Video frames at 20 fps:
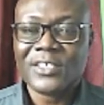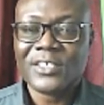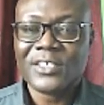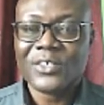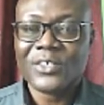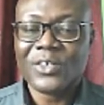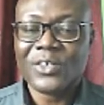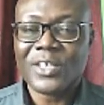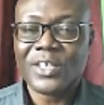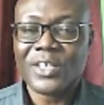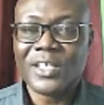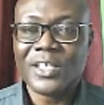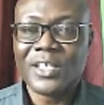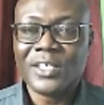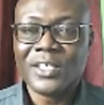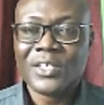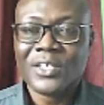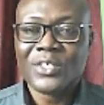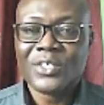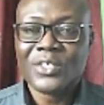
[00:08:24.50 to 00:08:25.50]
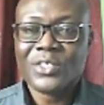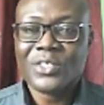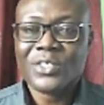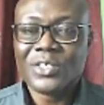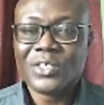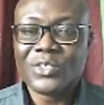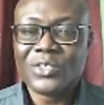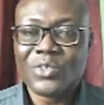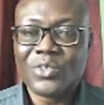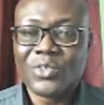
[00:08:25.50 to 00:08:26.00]
okay,
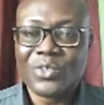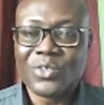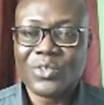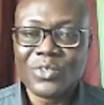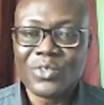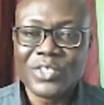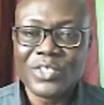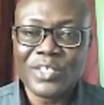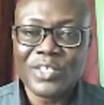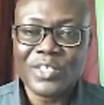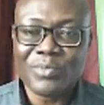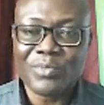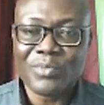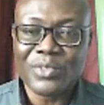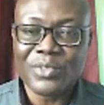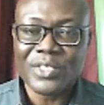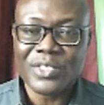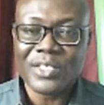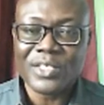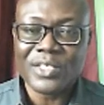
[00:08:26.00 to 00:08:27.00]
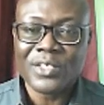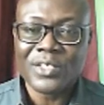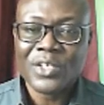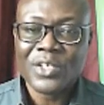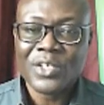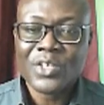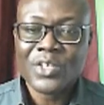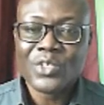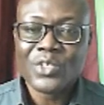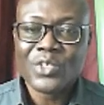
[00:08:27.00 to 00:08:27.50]
into the process.
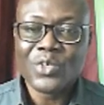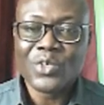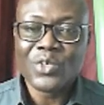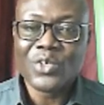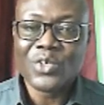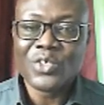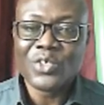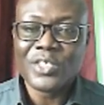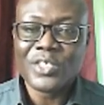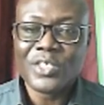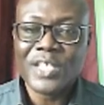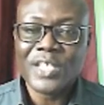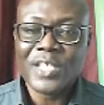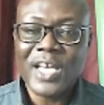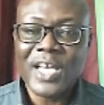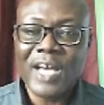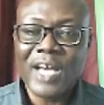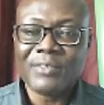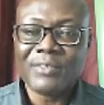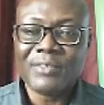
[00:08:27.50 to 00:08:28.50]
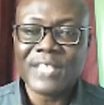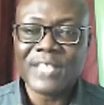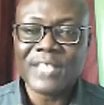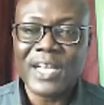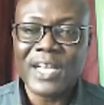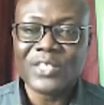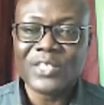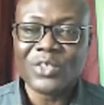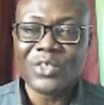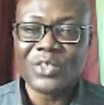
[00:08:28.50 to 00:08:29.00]
So here I have a
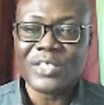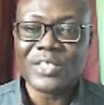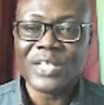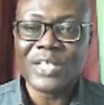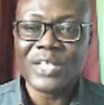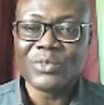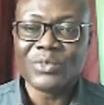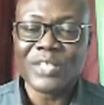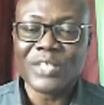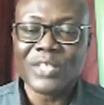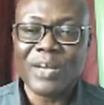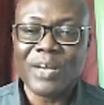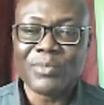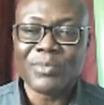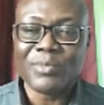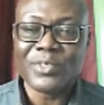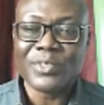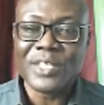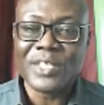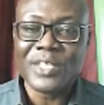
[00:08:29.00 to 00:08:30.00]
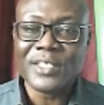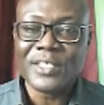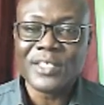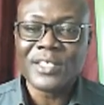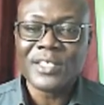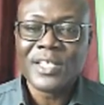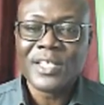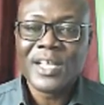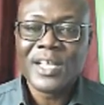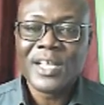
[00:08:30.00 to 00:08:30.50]
direct contact with our process.
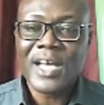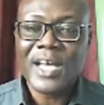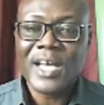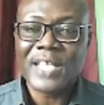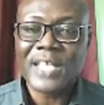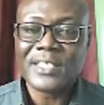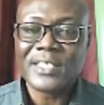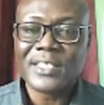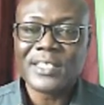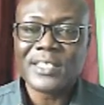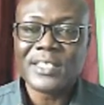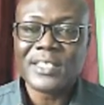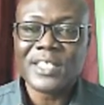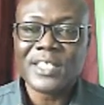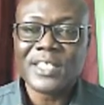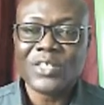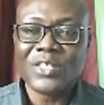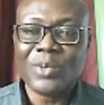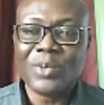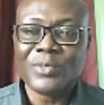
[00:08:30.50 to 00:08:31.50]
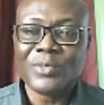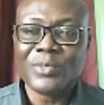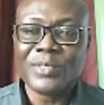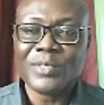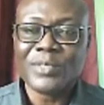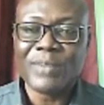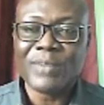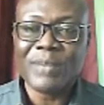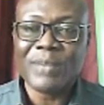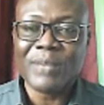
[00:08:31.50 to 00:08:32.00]
As it's heated up, the
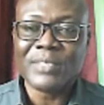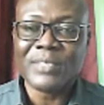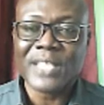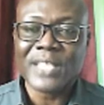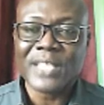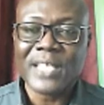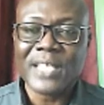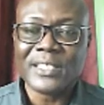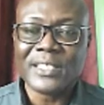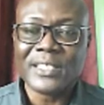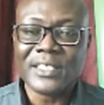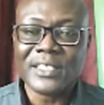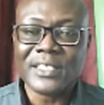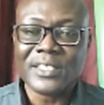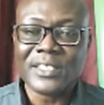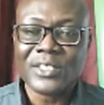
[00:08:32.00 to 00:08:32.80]
bimetal in it